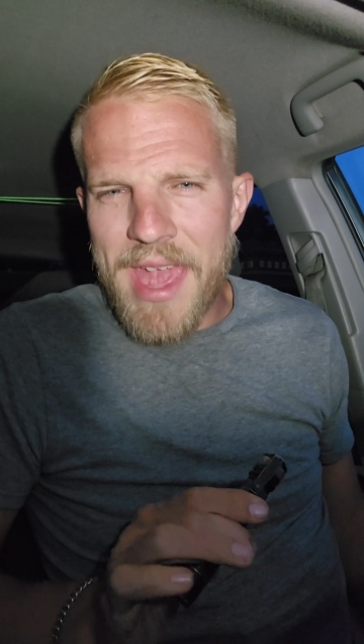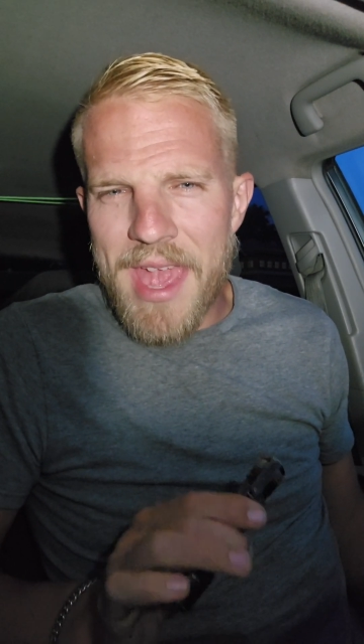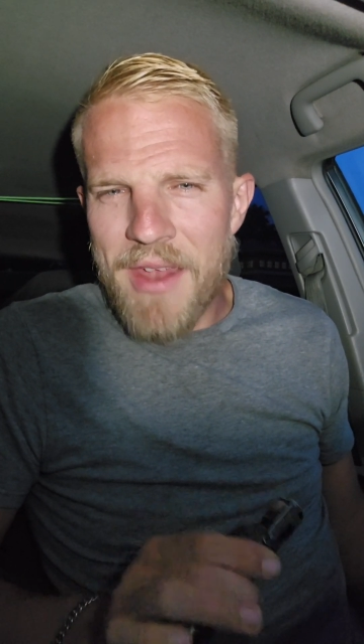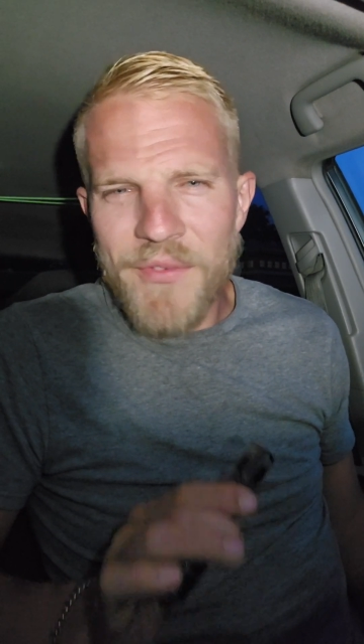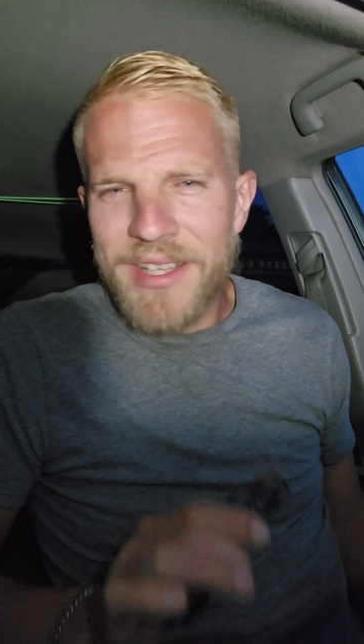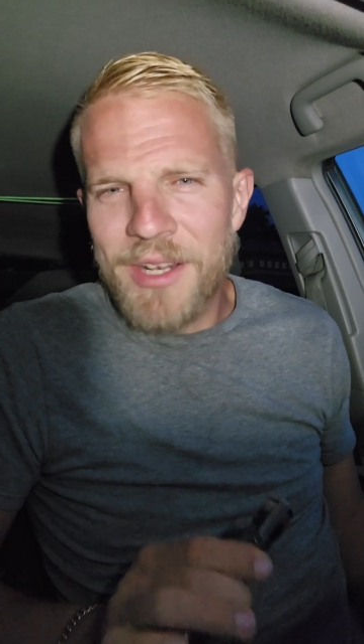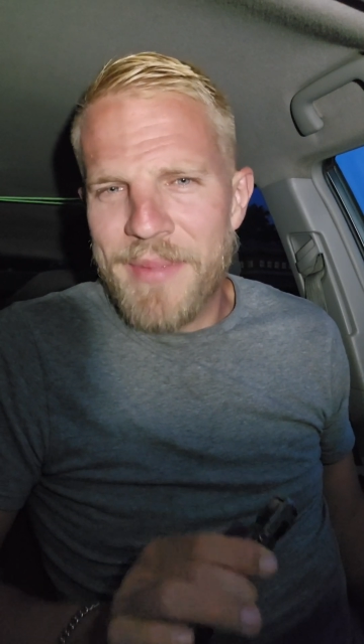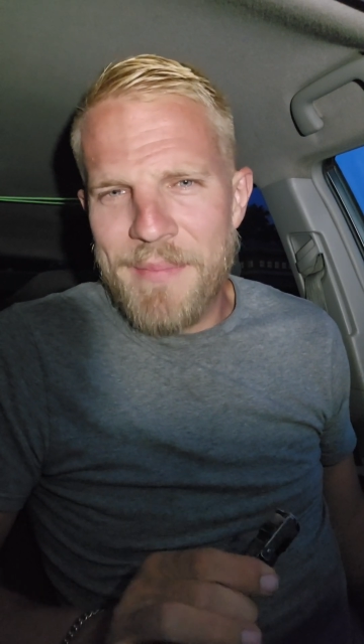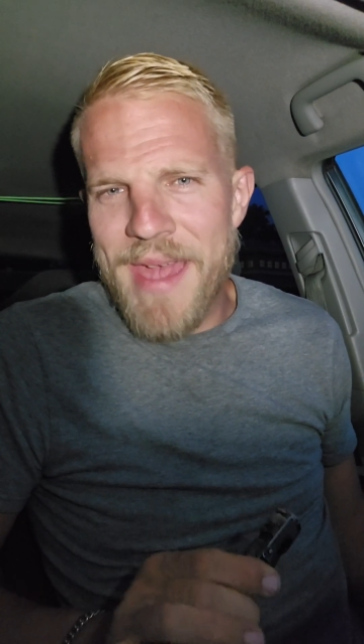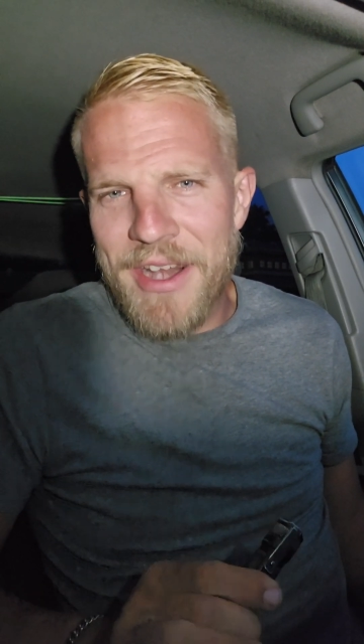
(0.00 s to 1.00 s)
every little
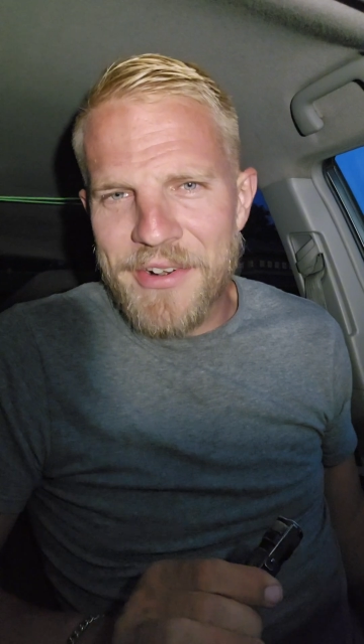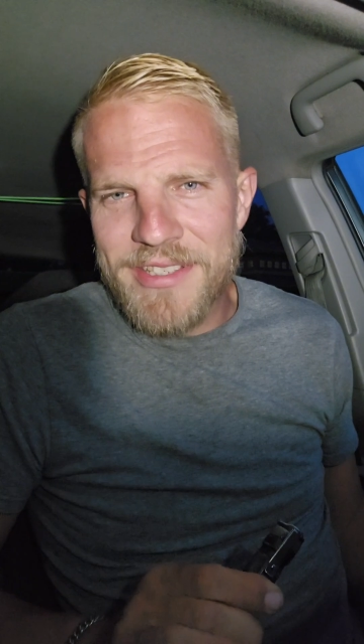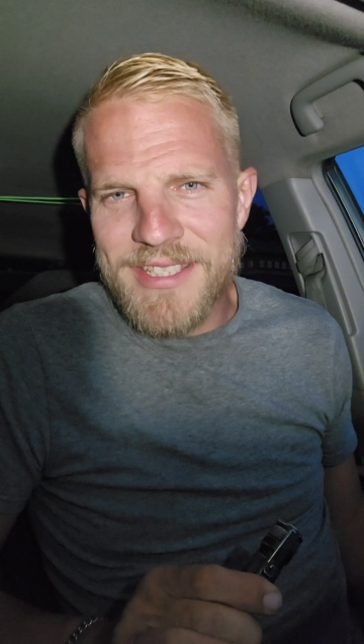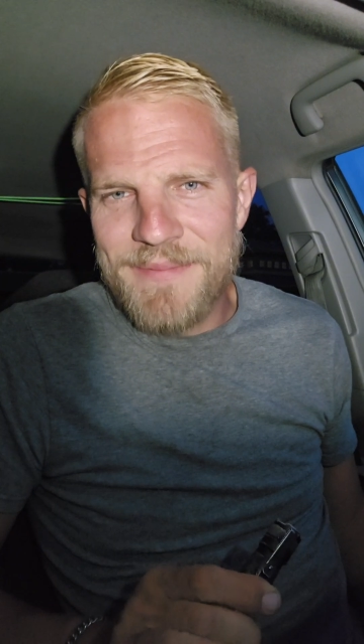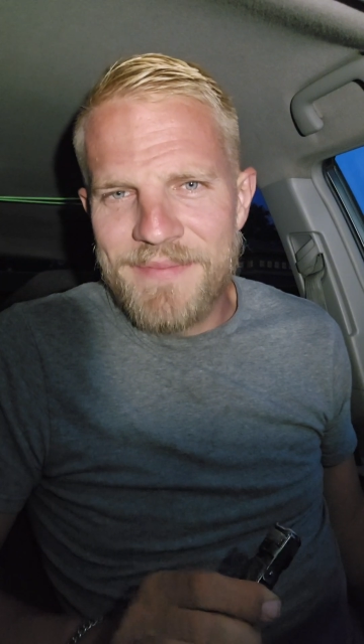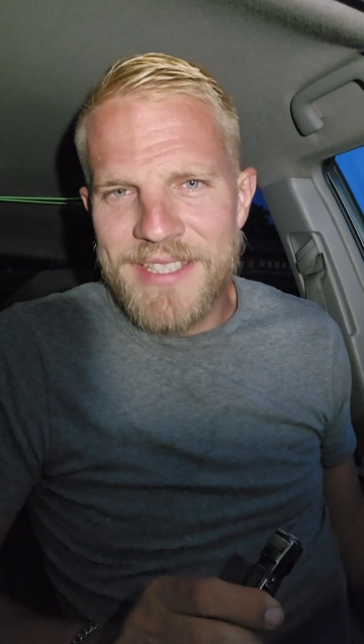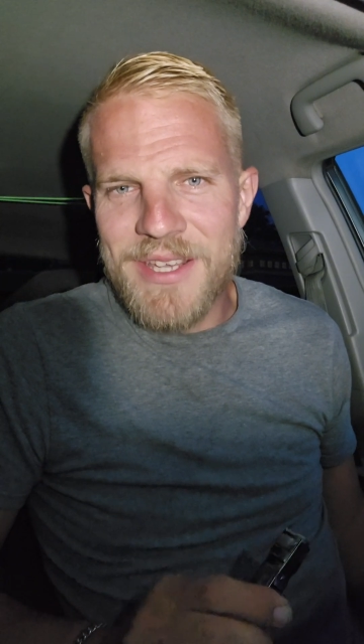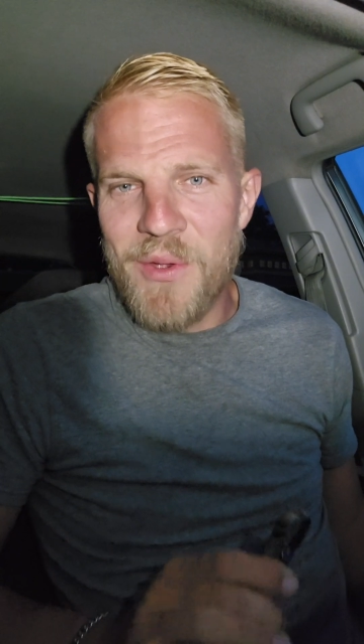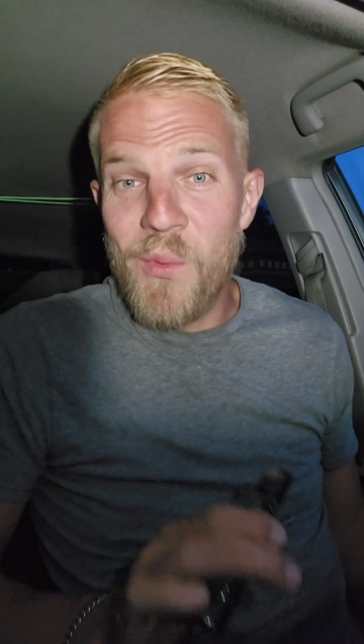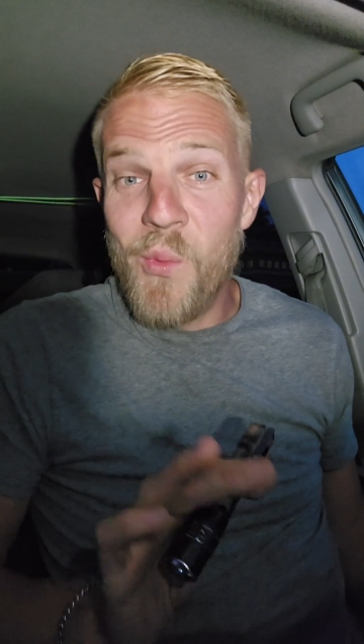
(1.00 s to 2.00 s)
bit matters.
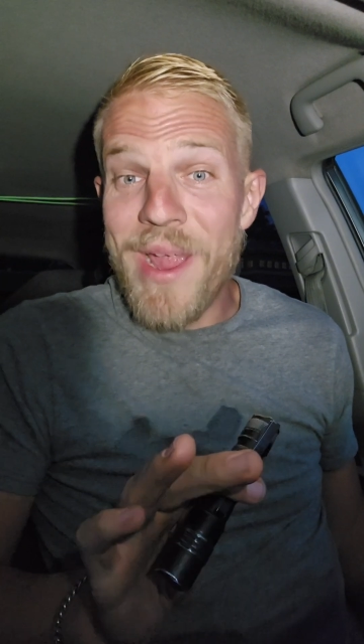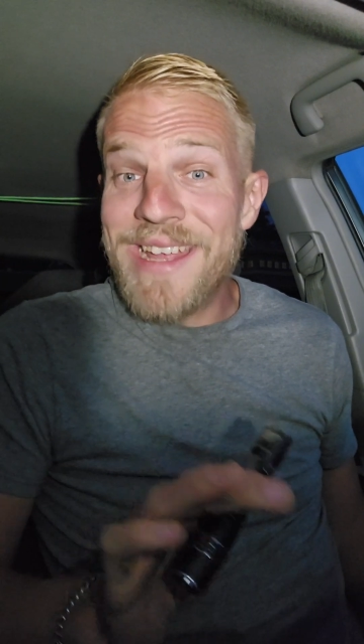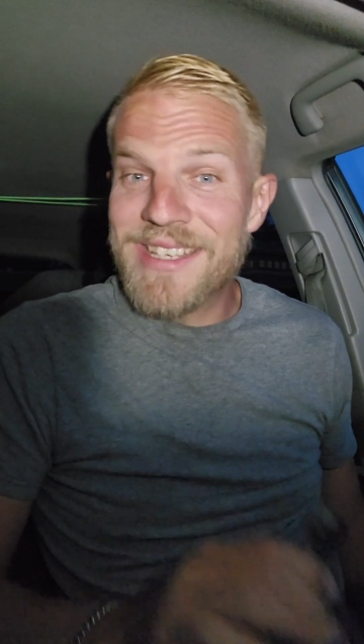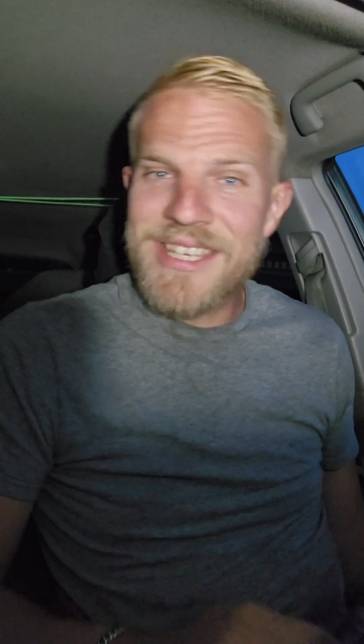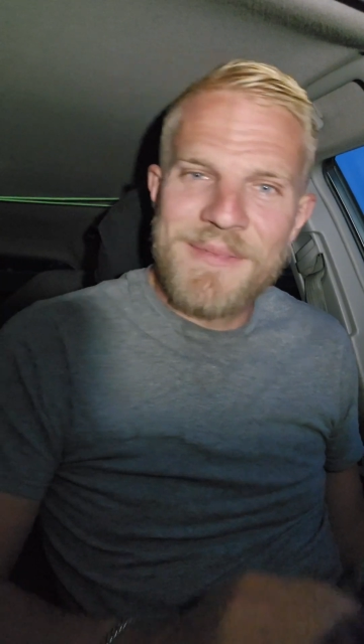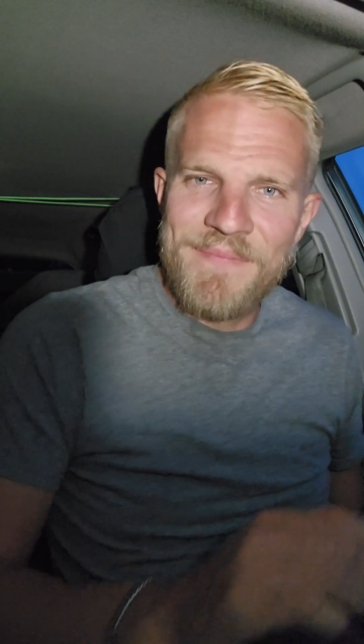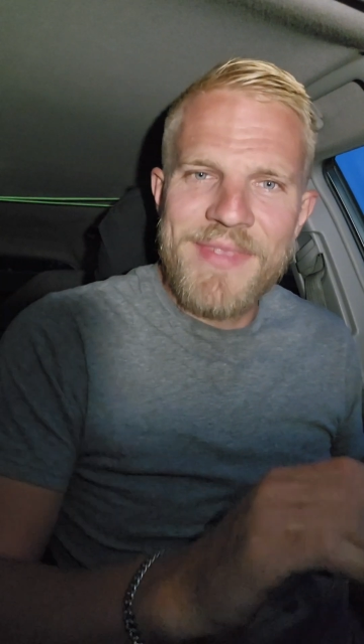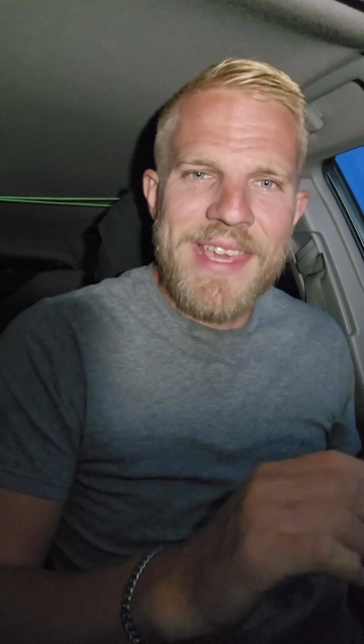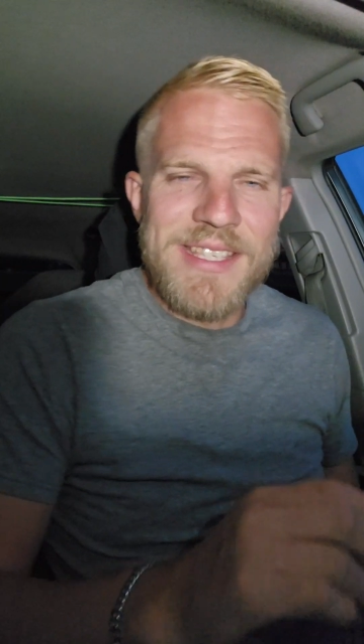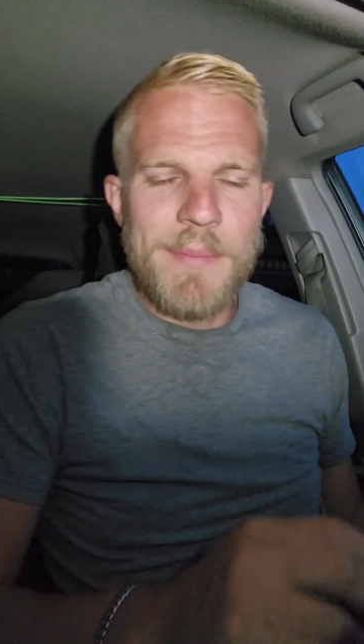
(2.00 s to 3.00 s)
So weight
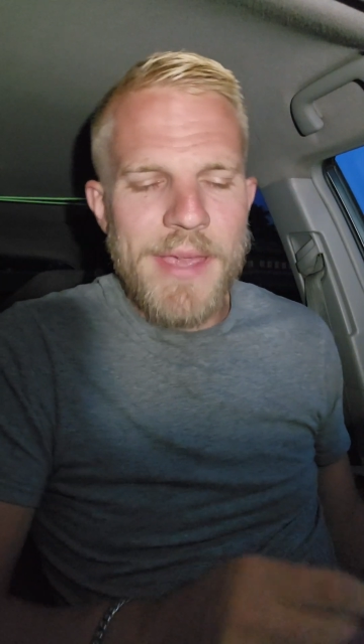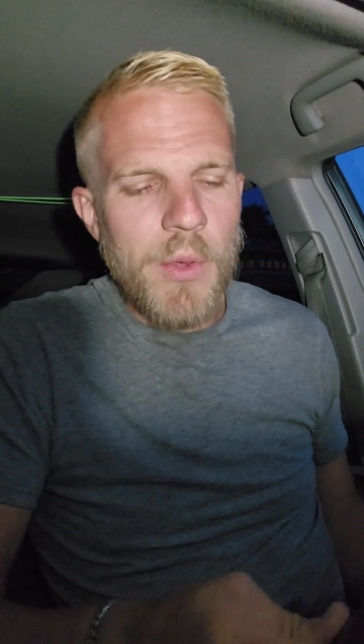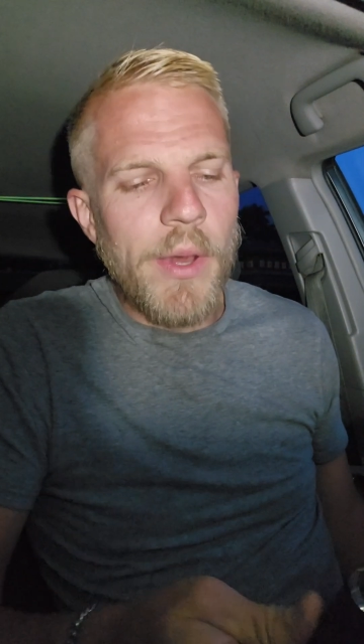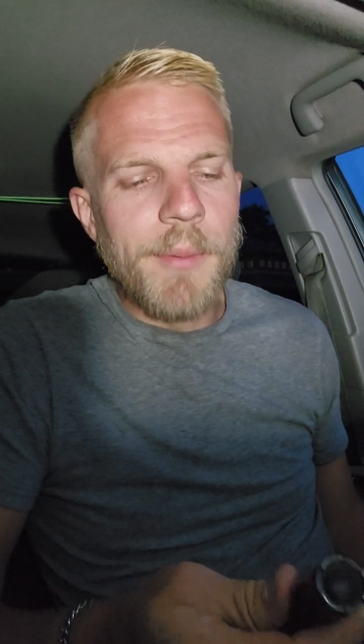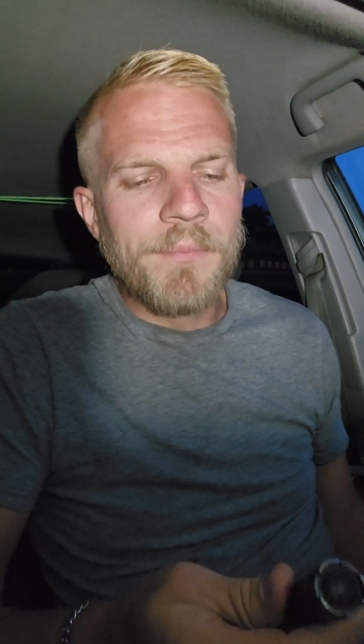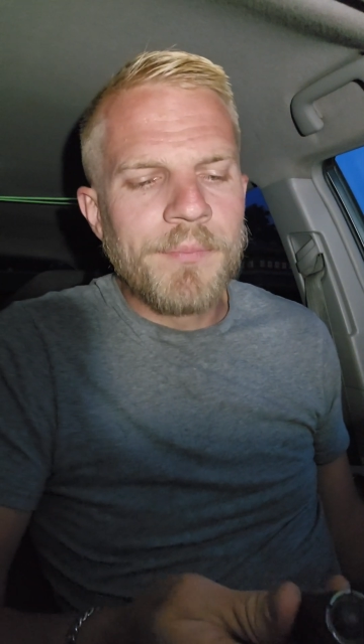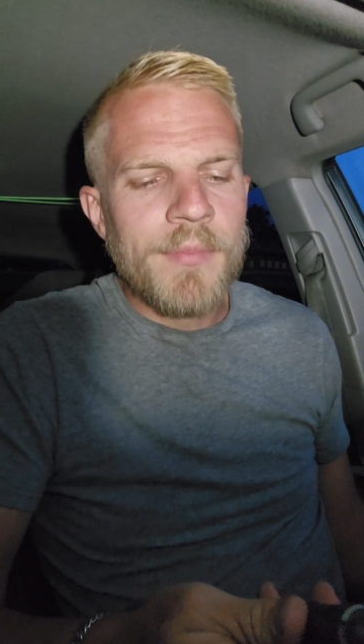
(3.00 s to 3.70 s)
is a big one.